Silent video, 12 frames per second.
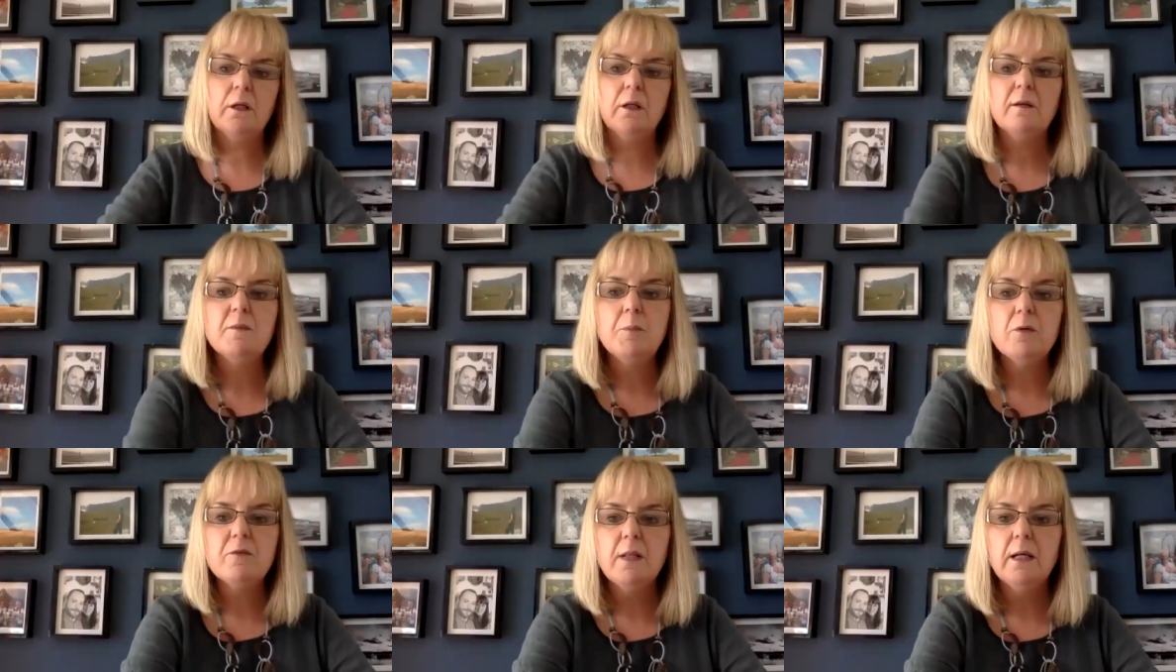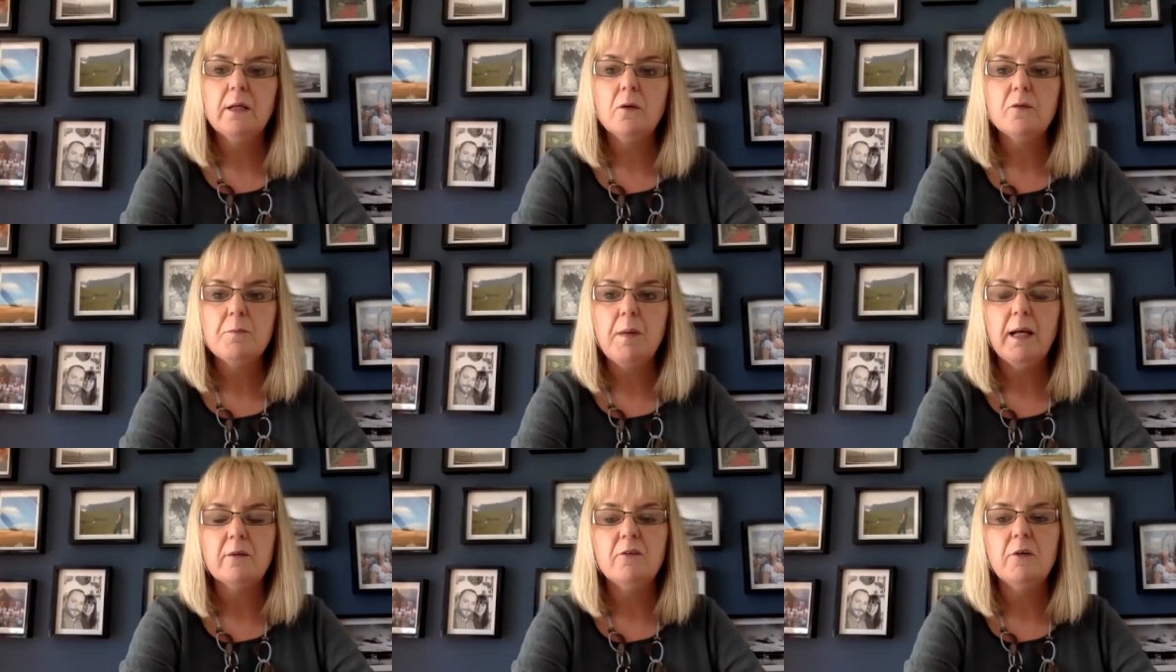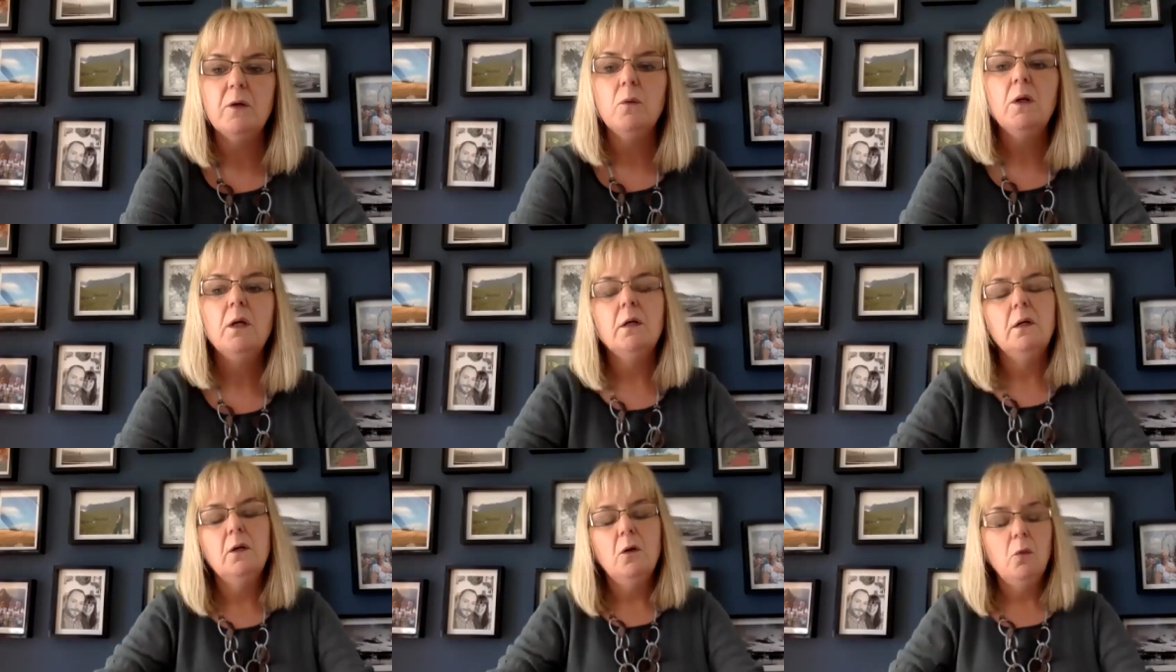And I suppose that goes back to,
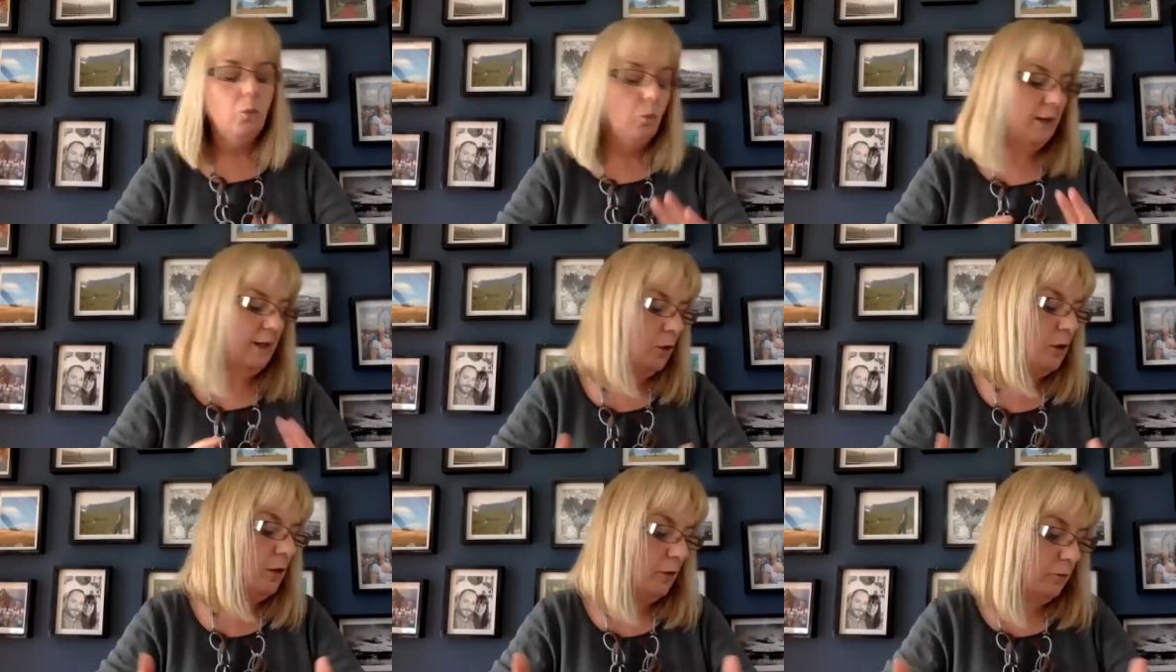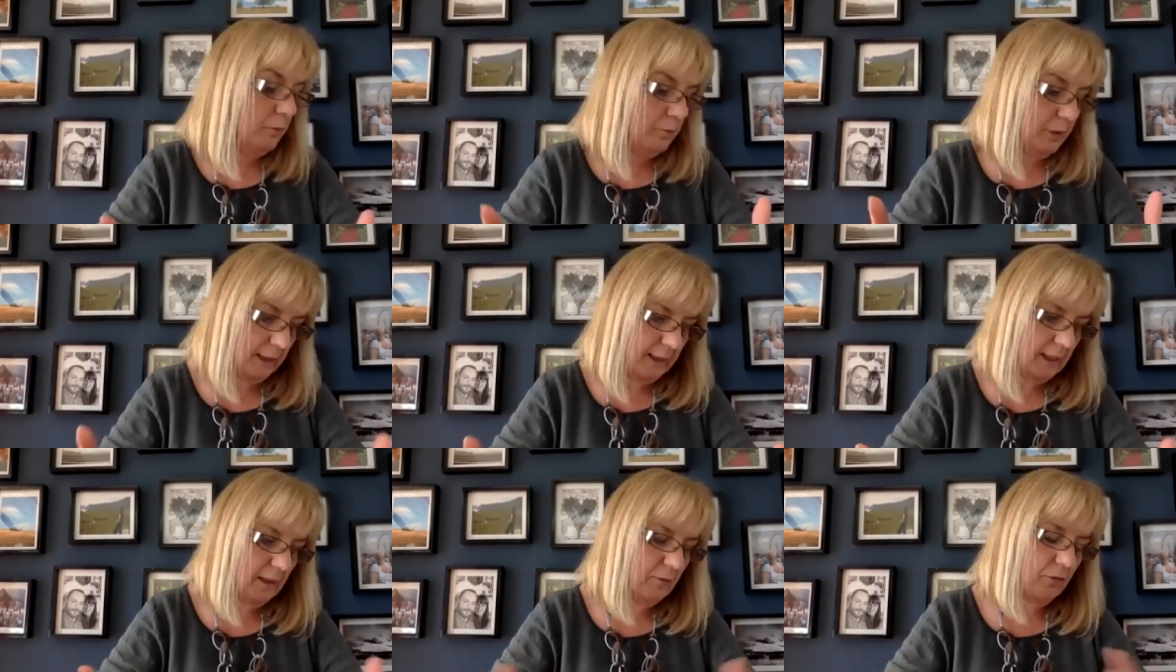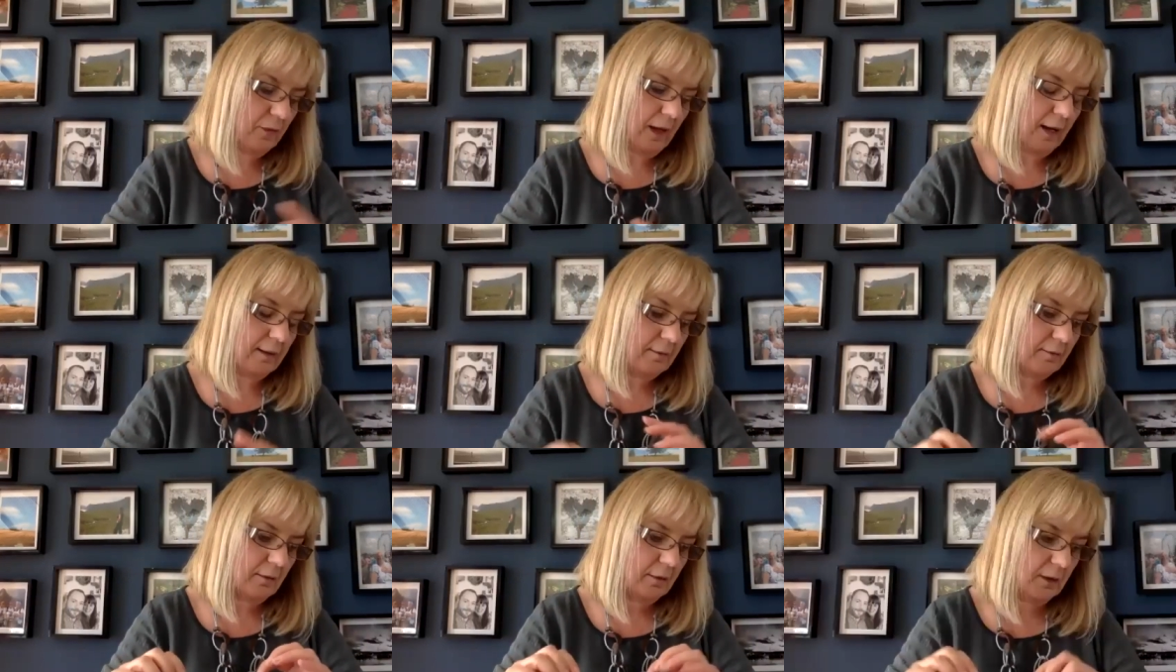we all believe that
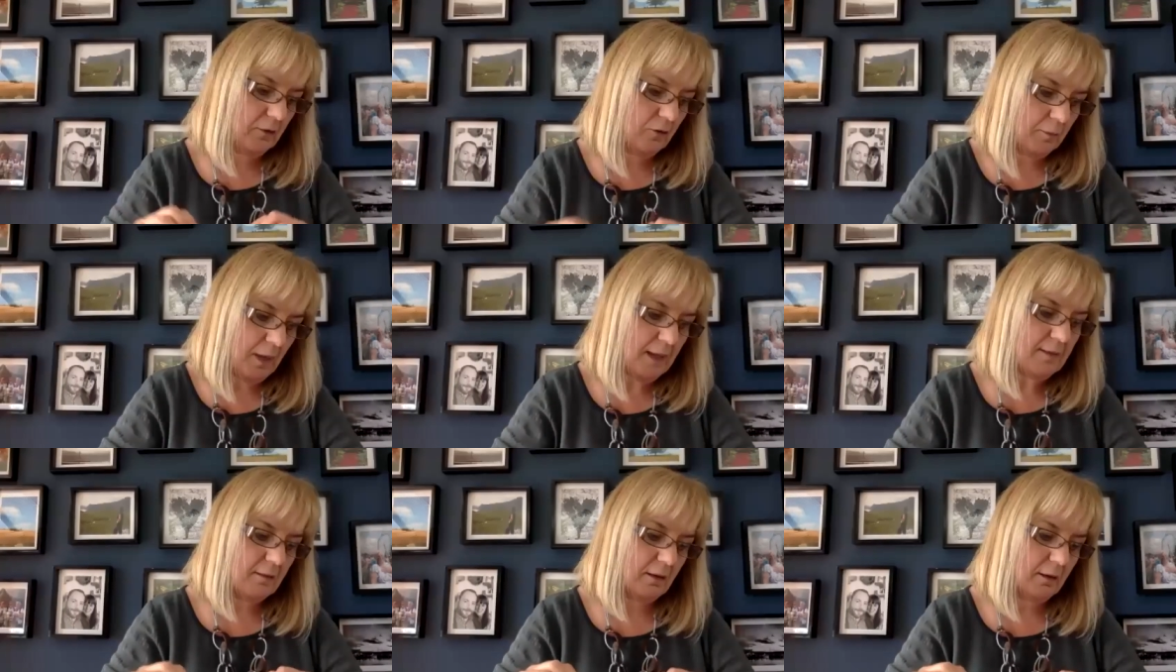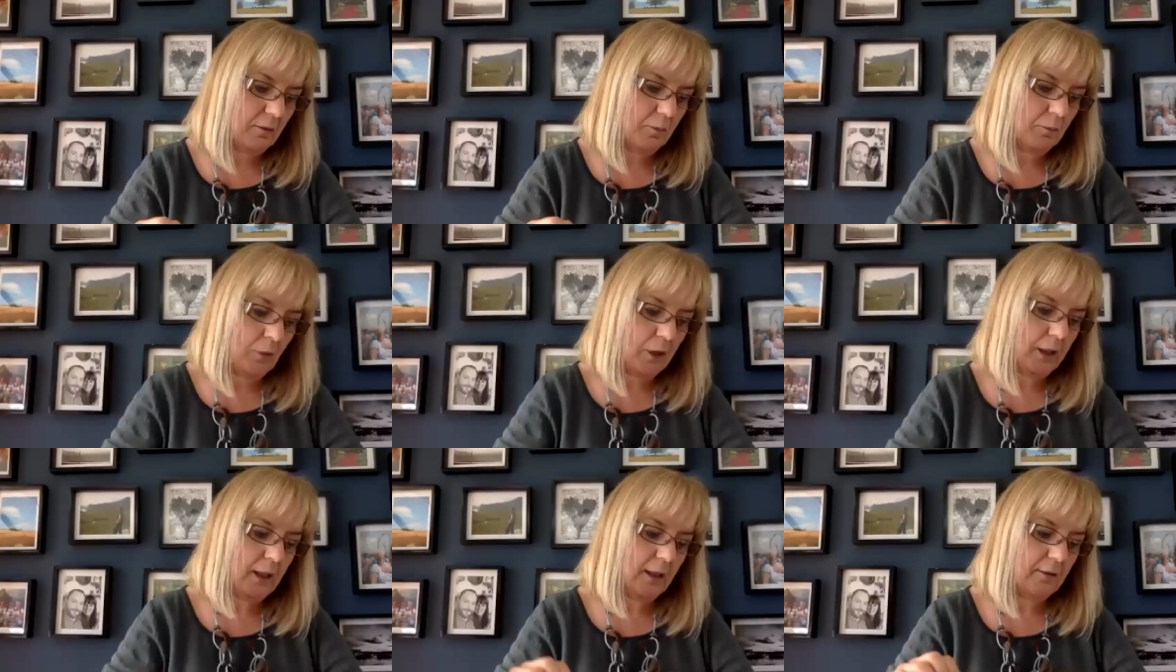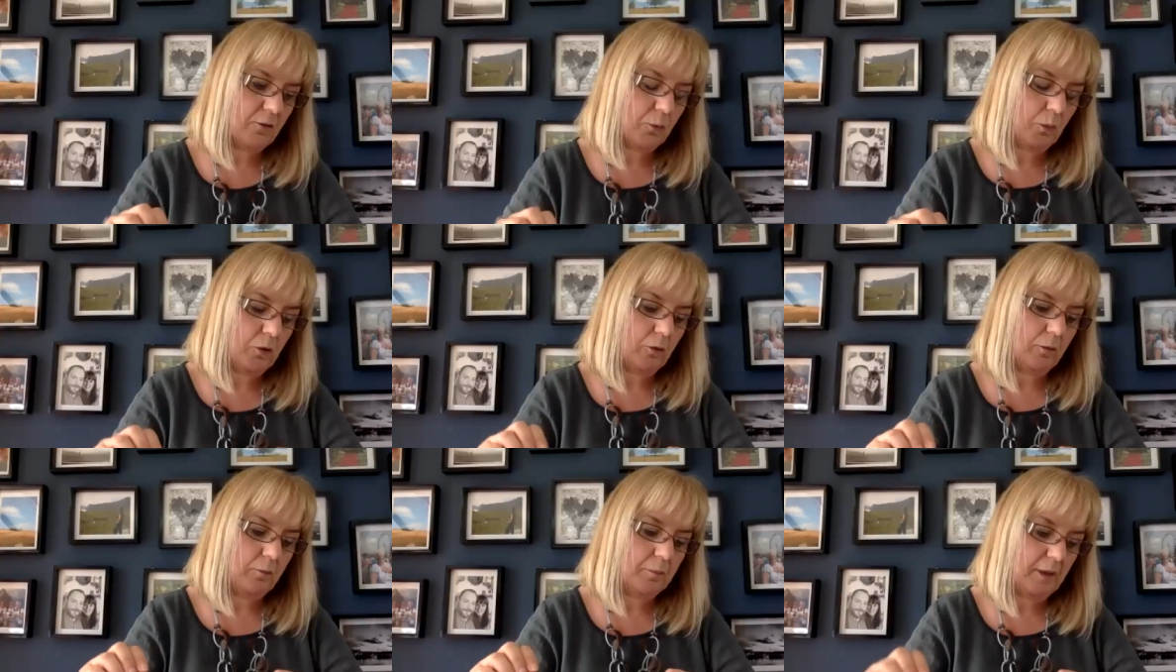the domestic market will
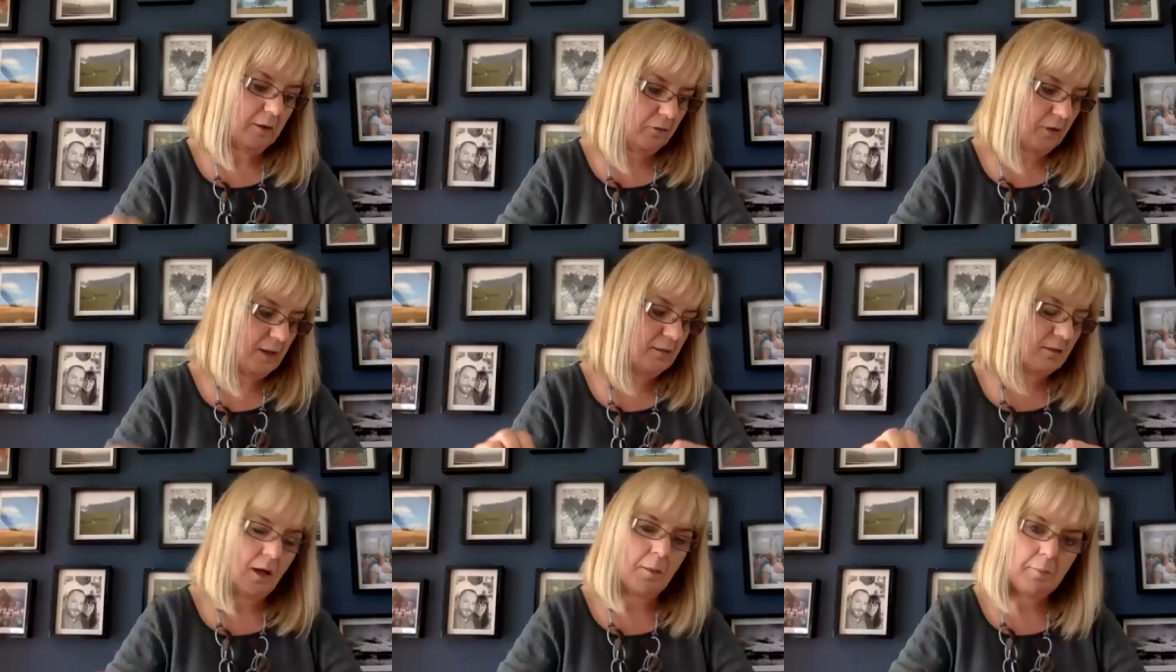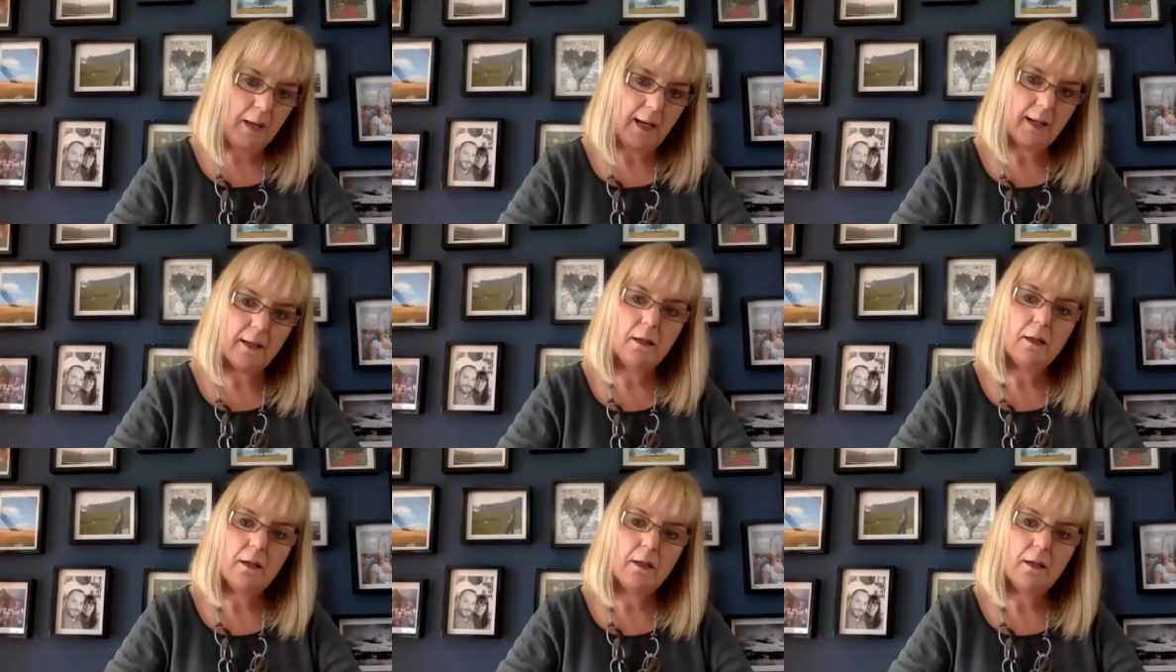be the first to come back.